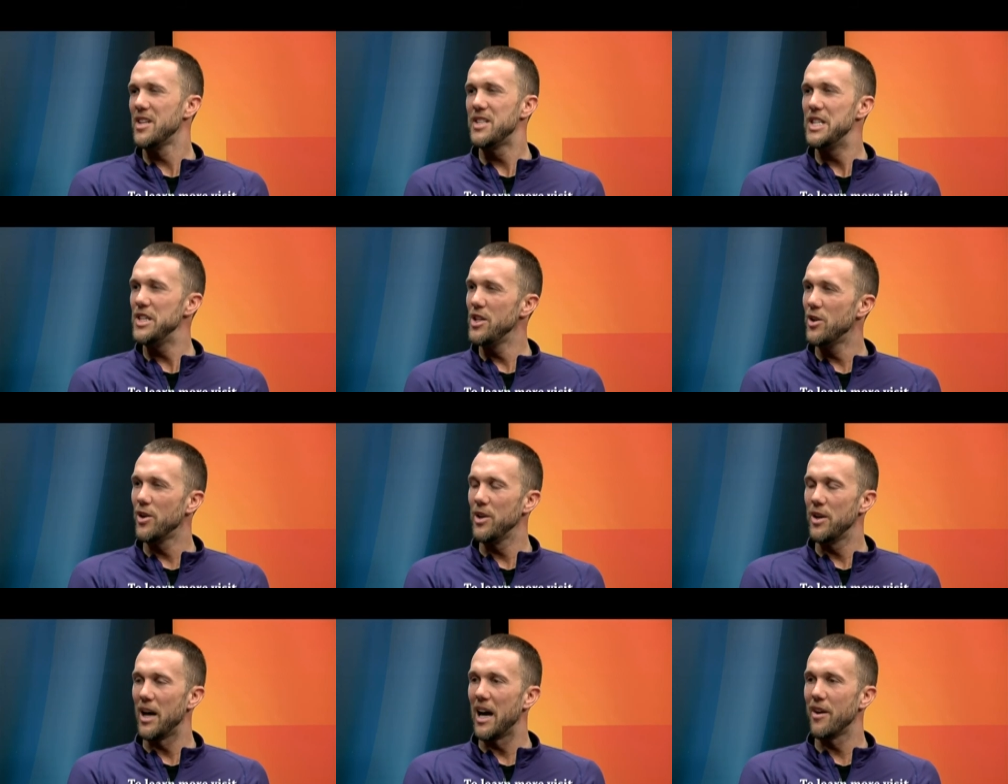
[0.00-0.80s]
It's, yeah. you know,
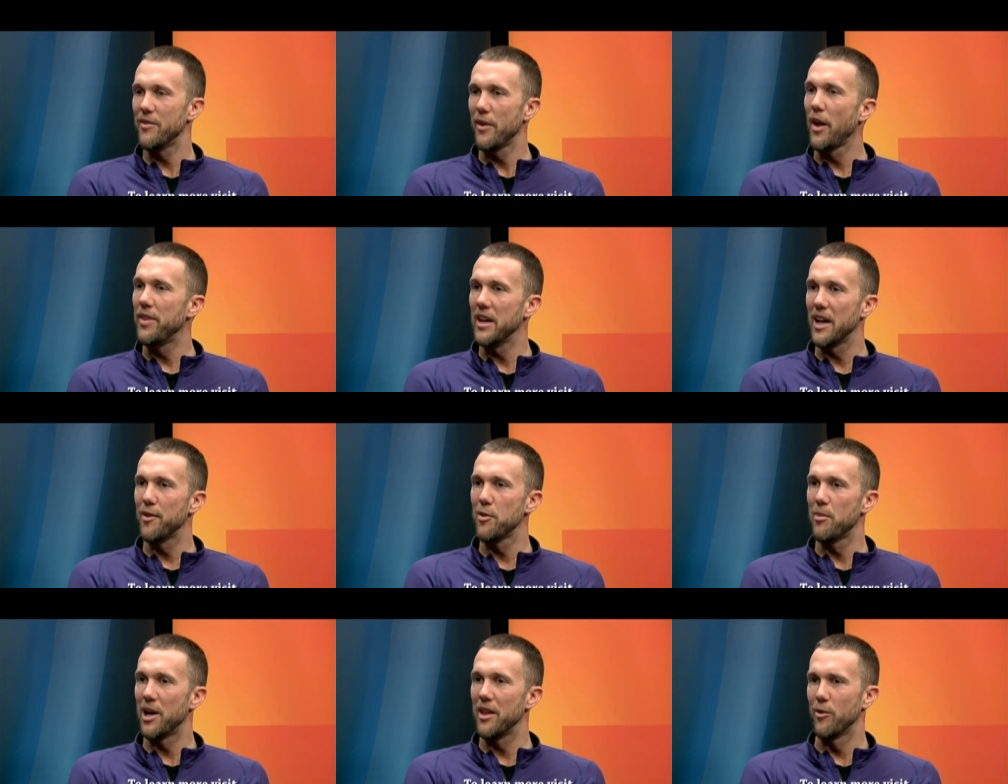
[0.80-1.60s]
you have, I think
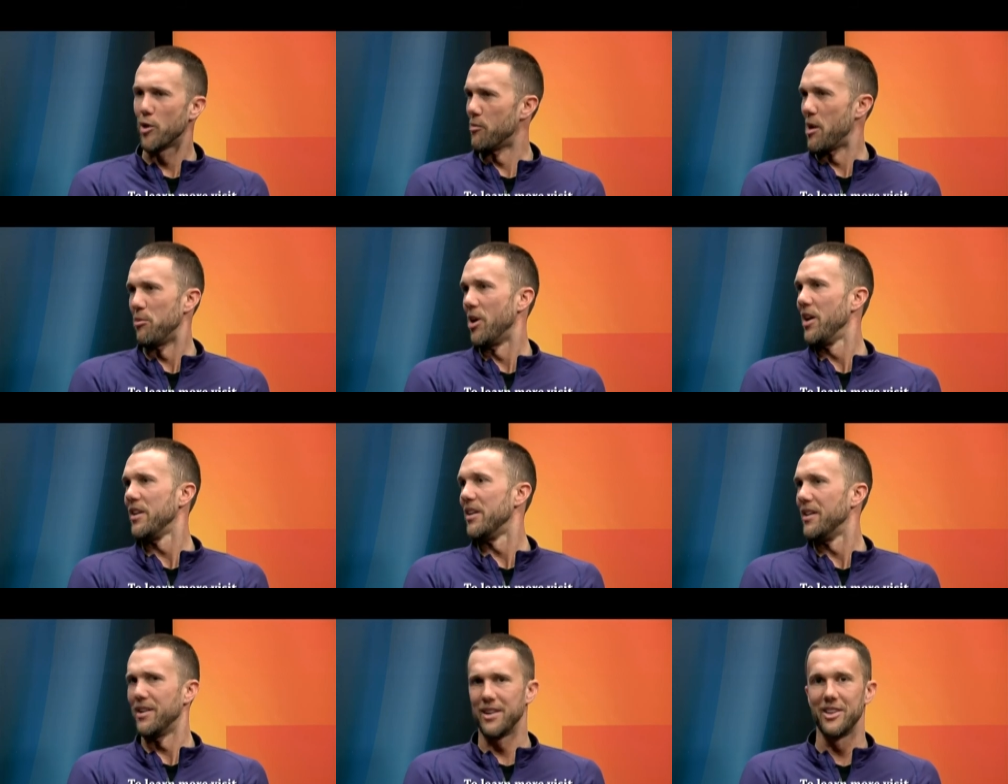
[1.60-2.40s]
everybody, or my
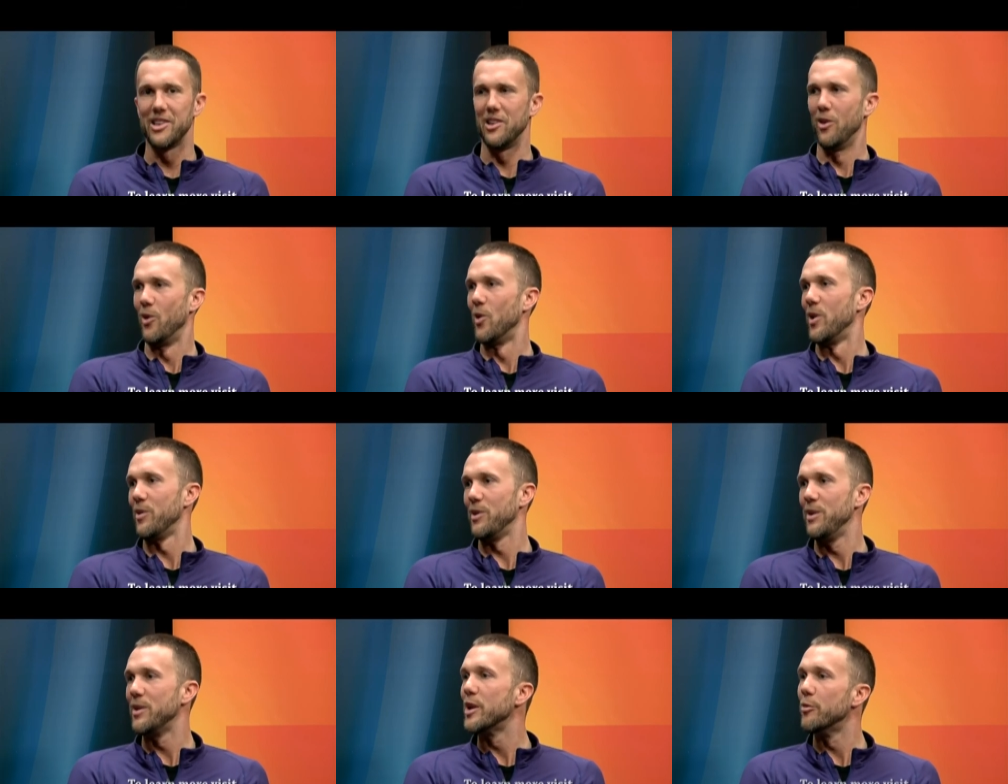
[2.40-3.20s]
brother, good lord,
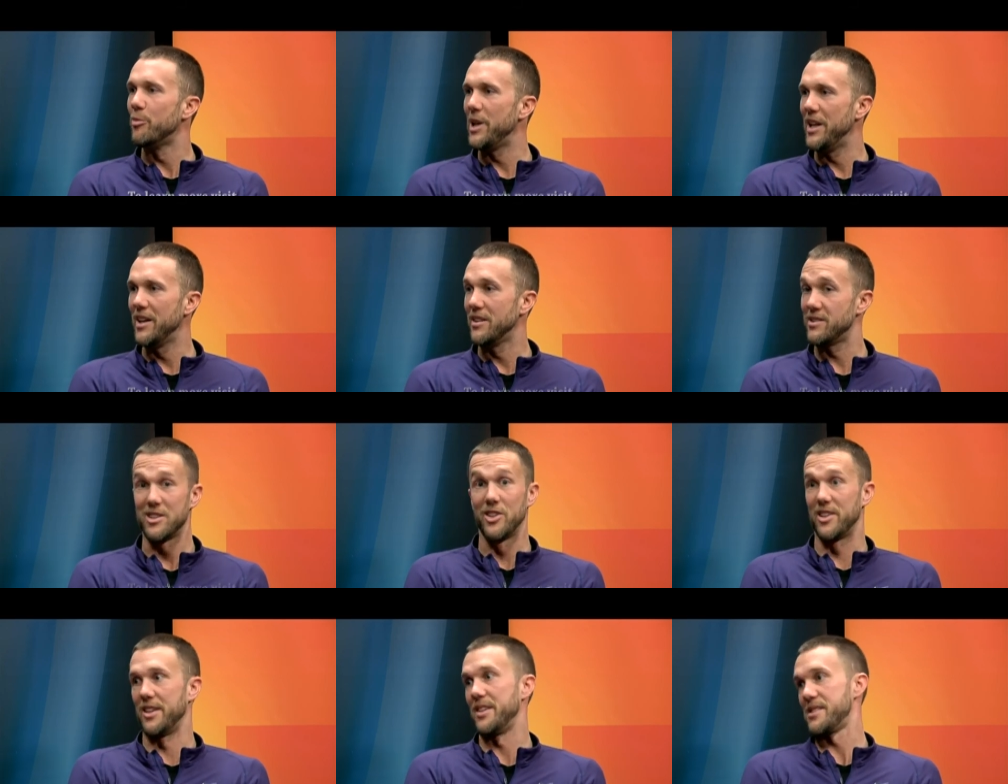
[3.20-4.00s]
we were competing
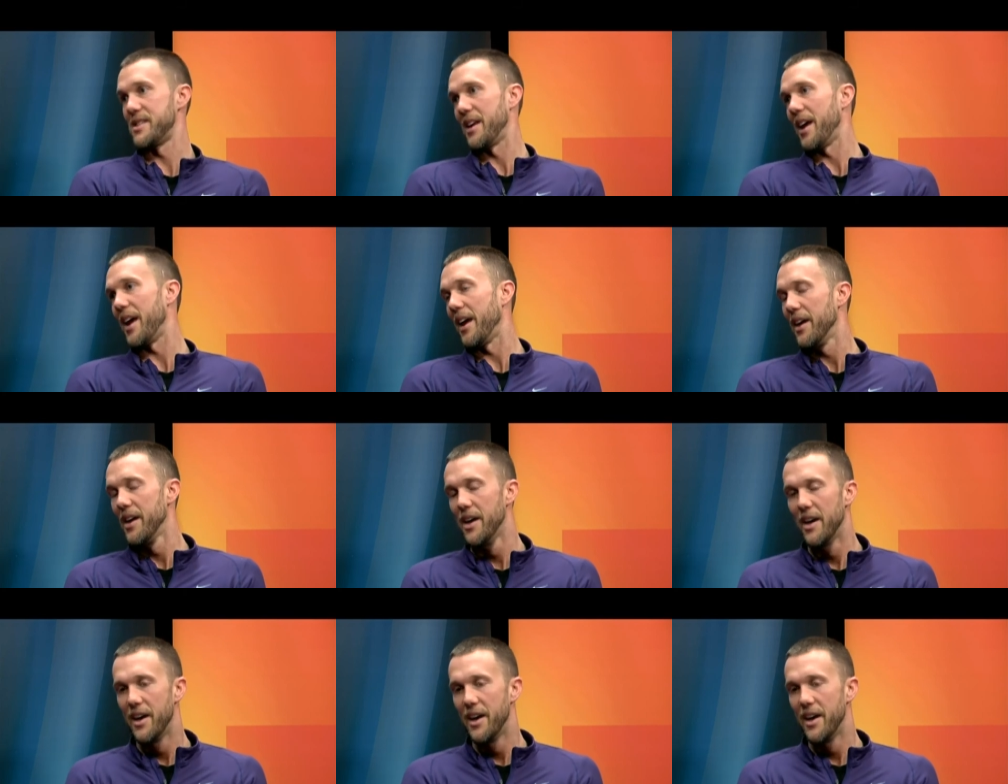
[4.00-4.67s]
still to this day,